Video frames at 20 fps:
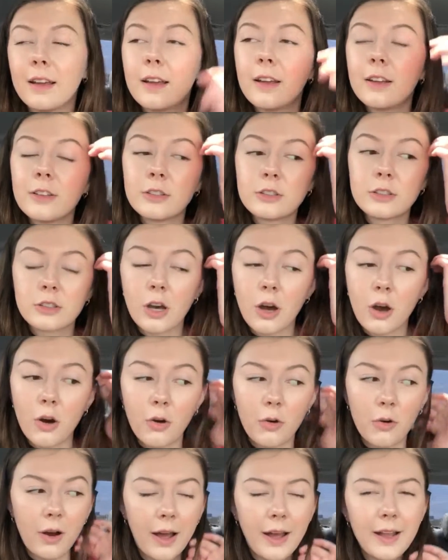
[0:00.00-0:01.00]

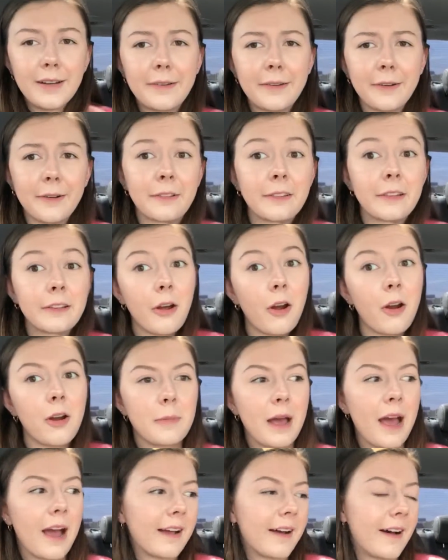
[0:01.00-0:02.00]
so I turned the car
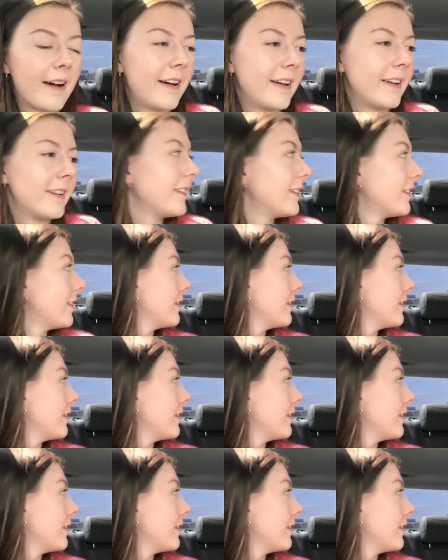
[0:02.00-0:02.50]
back on.